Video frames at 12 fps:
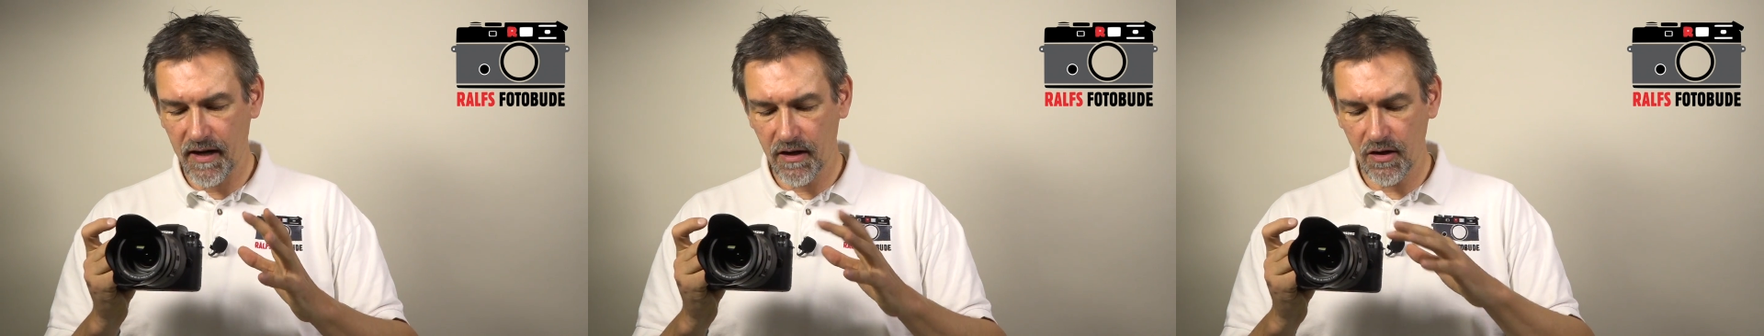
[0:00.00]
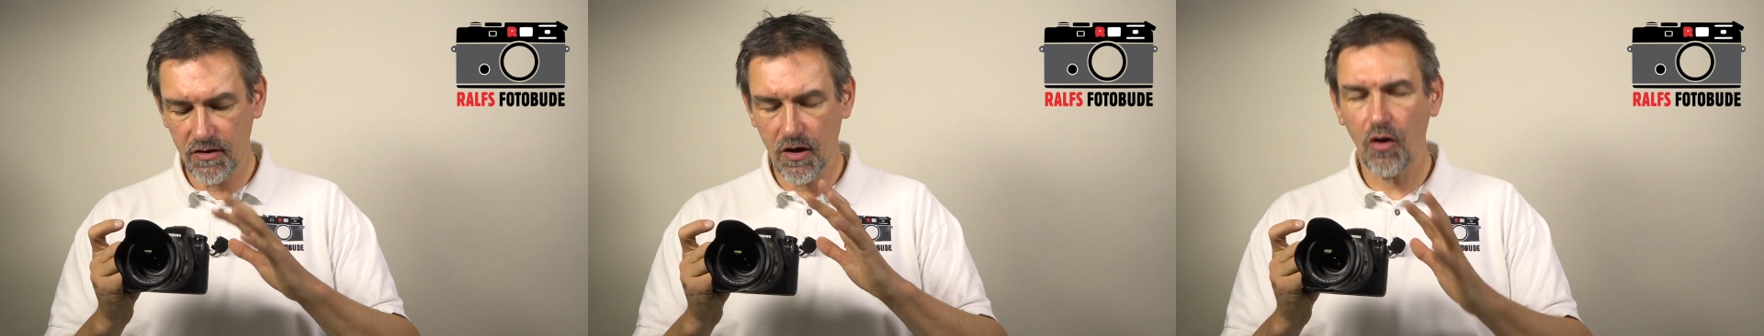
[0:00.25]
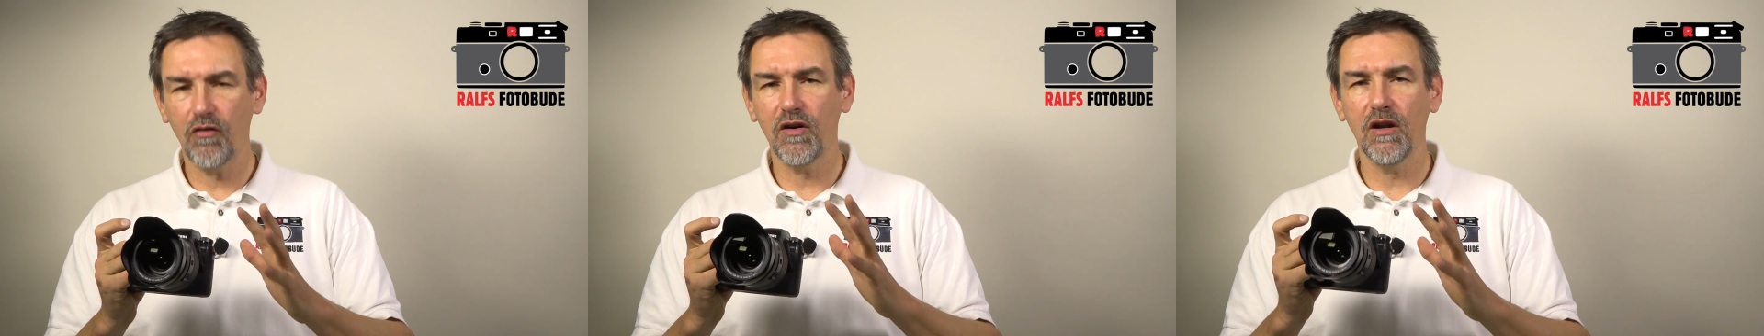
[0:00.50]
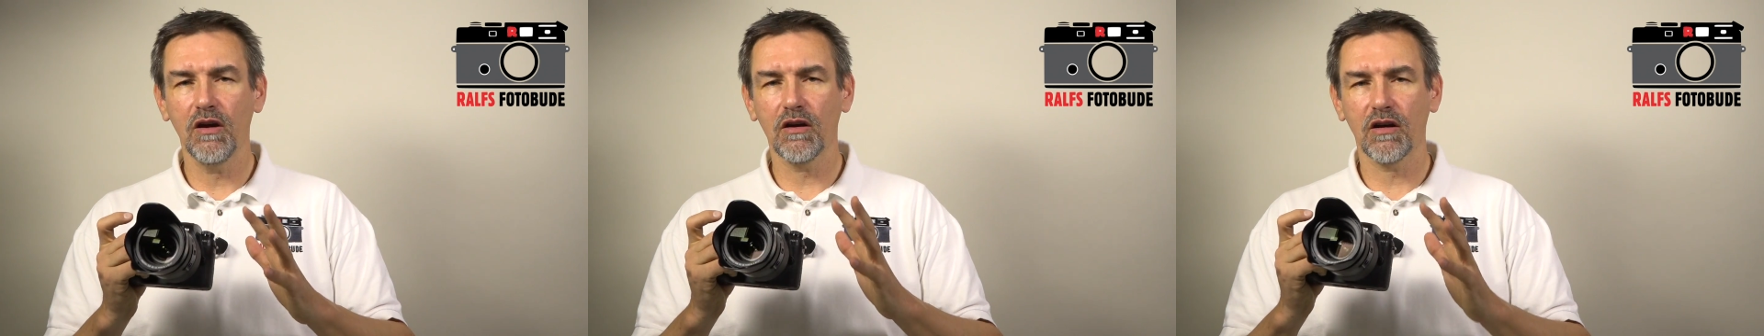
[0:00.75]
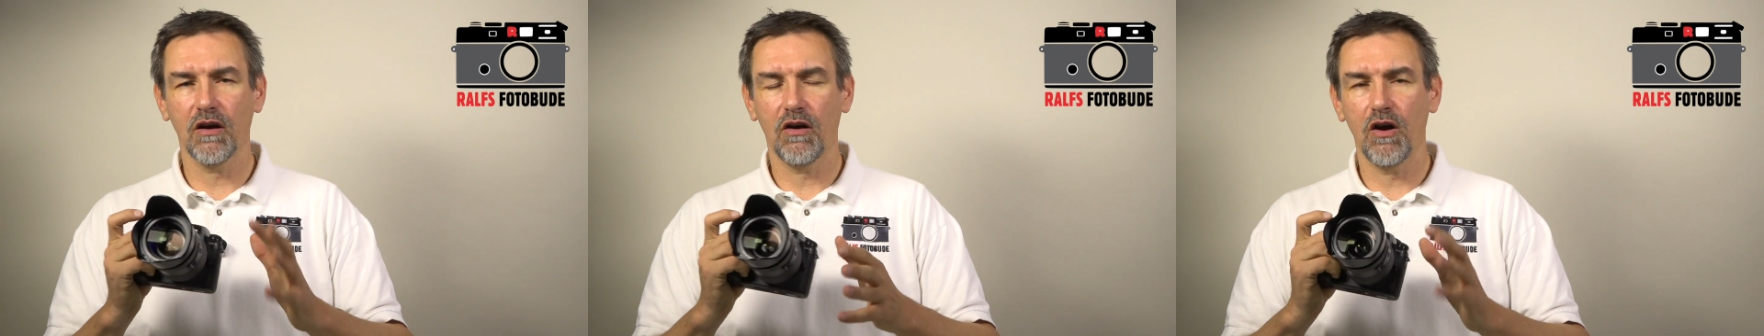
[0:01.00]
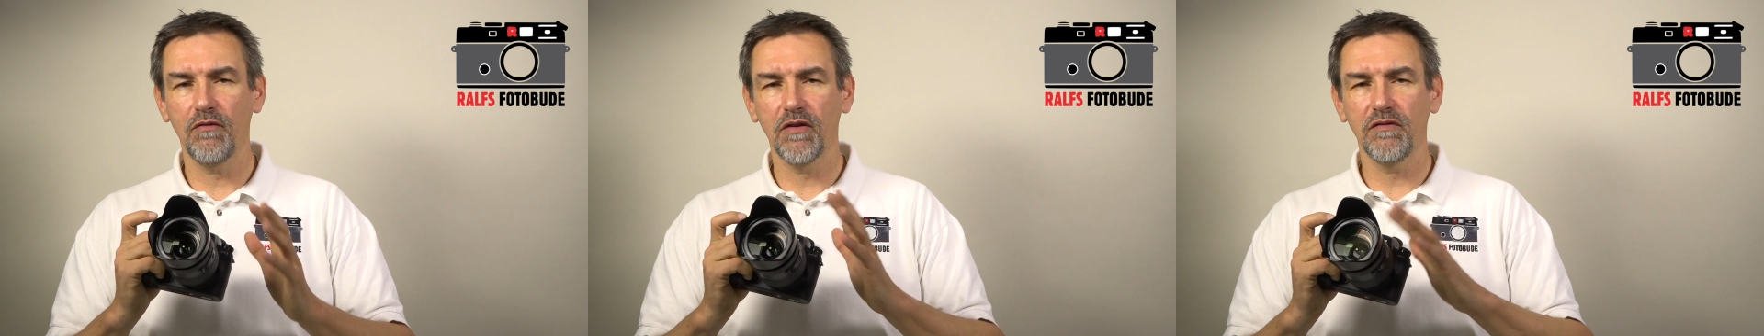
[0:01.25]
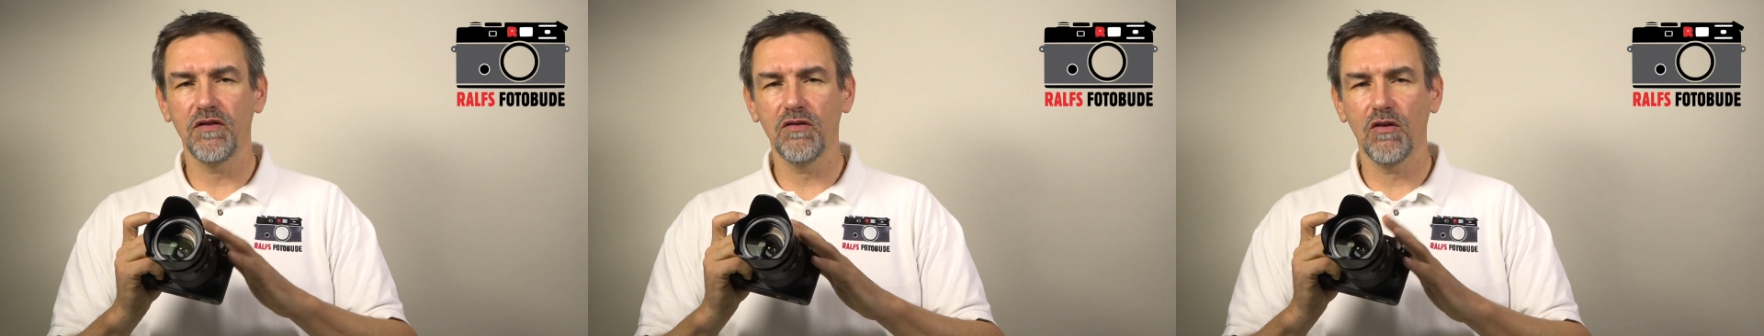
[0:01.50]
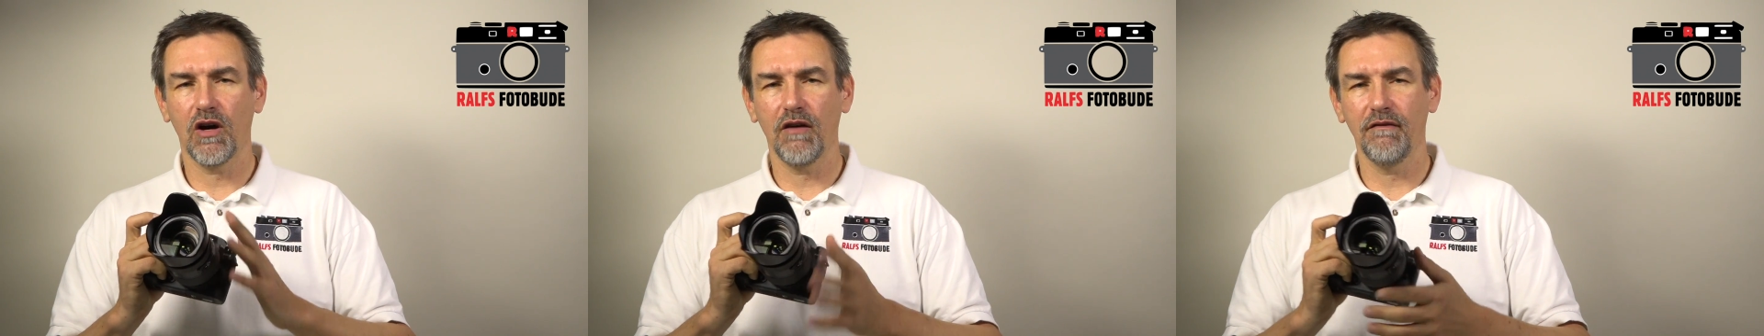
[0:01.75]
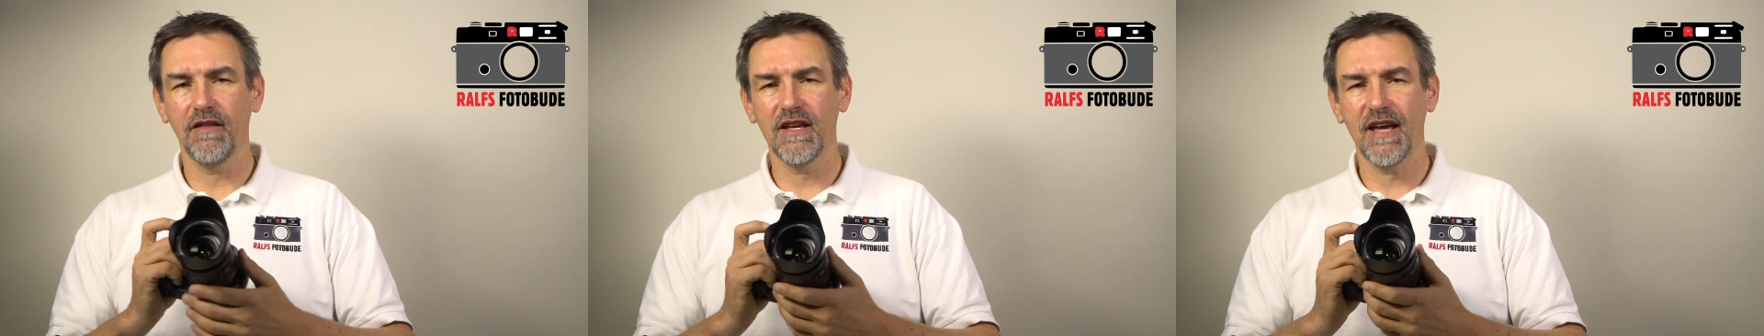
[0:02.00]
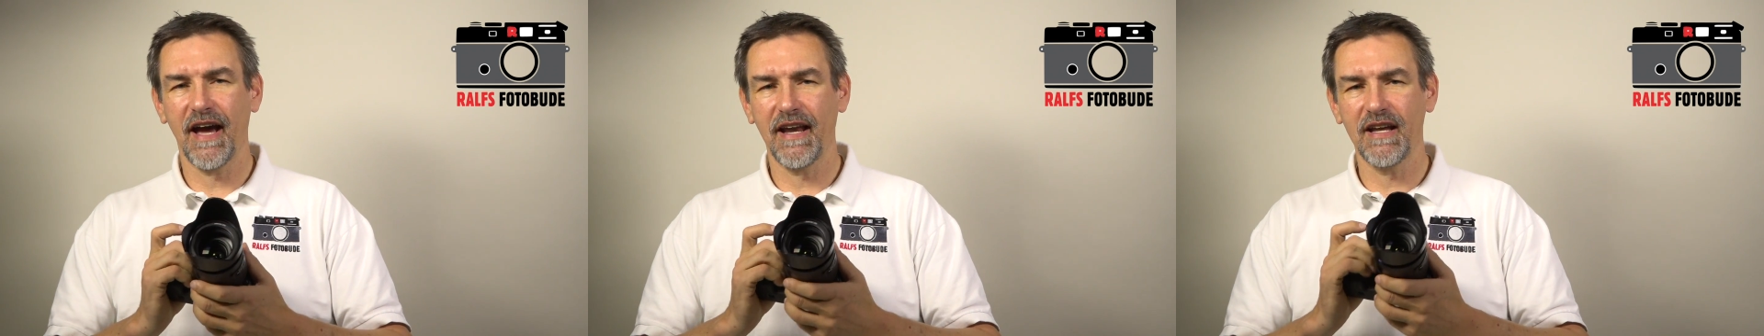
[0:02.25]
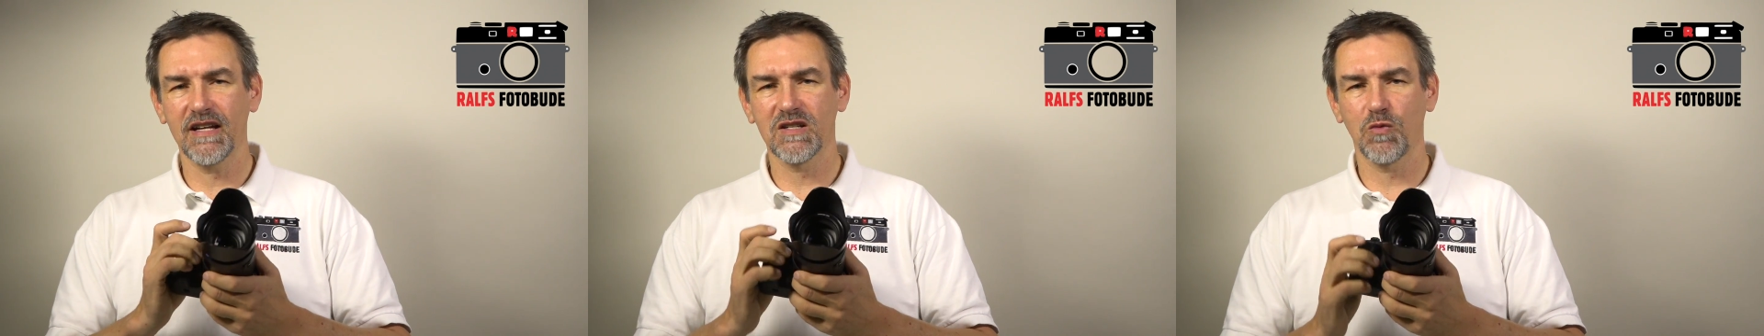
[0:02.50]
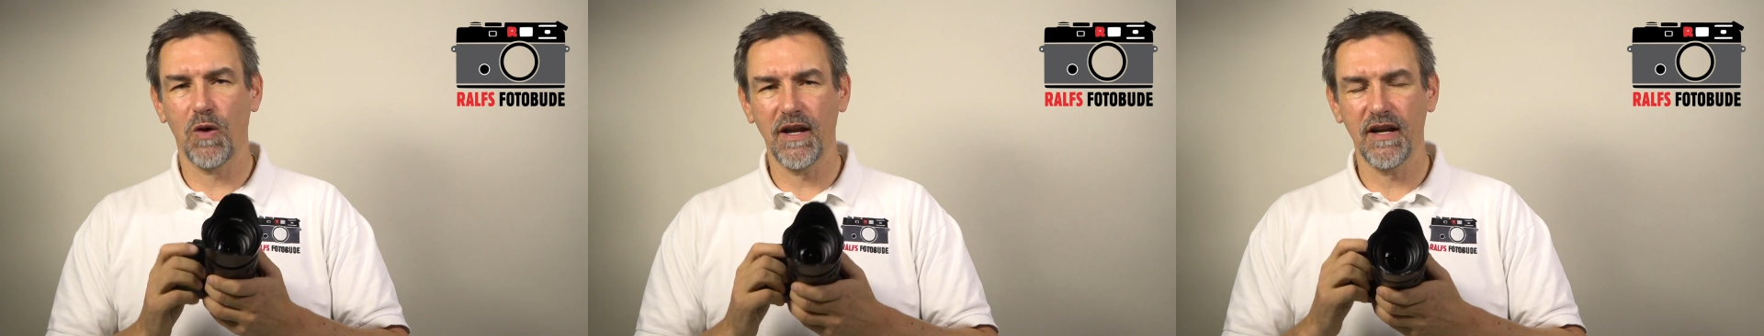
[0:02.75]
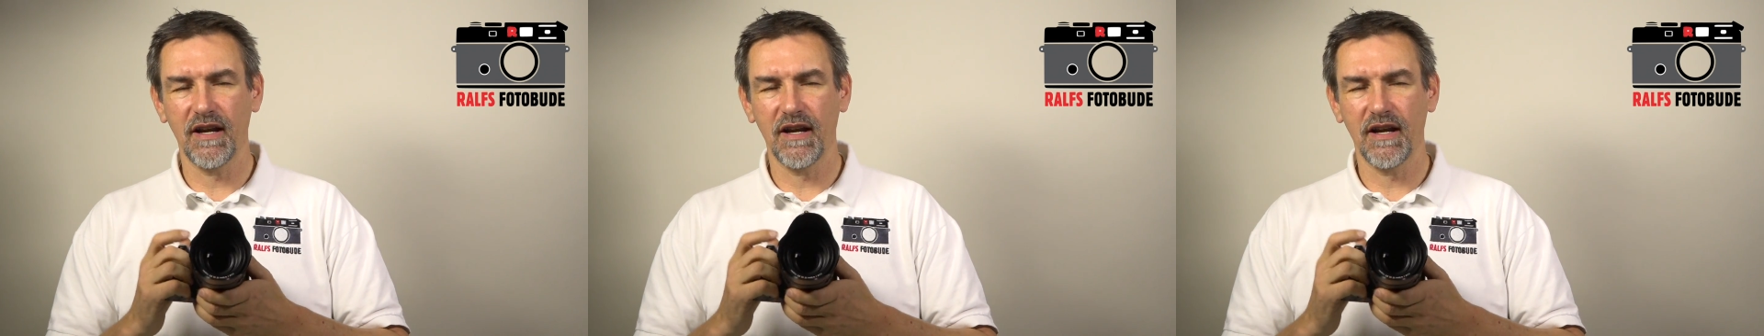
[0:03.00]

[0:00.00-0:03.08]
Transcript: a good overview of the NX1,